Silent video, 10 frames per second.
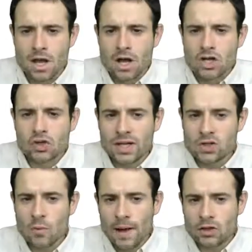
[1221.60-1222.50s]
So let's
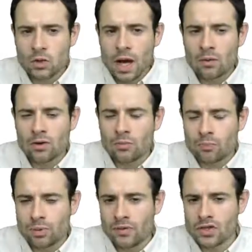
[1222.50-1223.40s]
go back to our
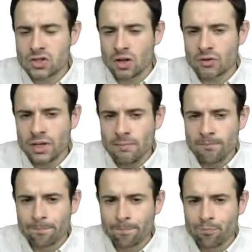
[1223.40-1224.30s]
previous lottery.
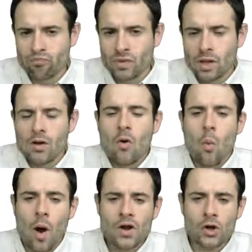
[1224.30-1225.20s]

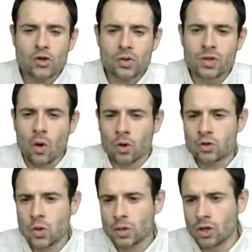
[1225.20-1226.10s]
$100 or
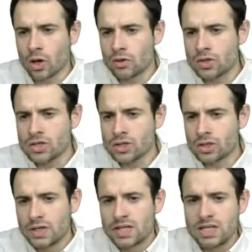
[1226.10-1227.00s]
$200,
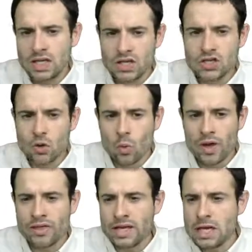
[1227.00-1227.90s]
each
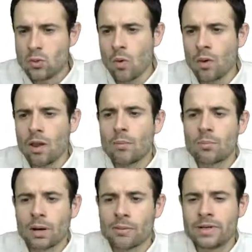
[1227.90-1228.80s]
with equal
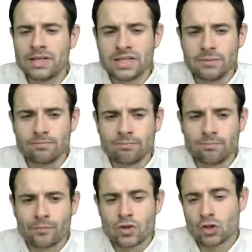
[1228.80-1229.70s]
probability.
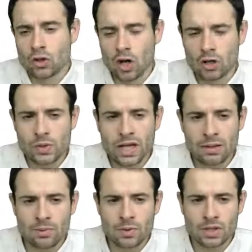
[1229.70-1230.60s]
So the lottery can
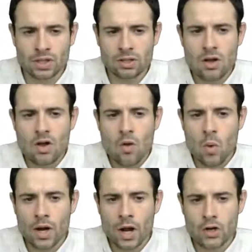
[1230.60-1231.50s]
be written
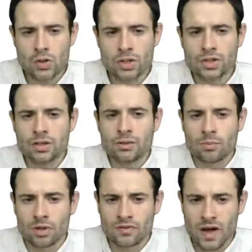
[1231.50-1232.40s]

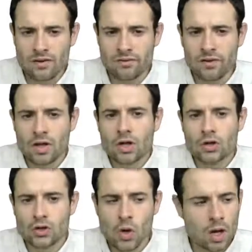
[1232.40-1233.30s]
100.5,
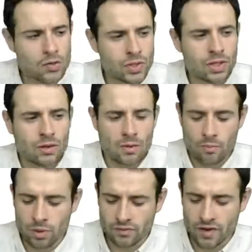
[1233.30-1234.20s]

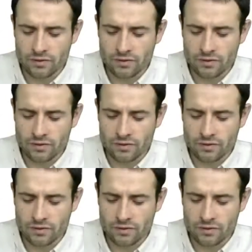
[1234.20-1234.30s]
200.5.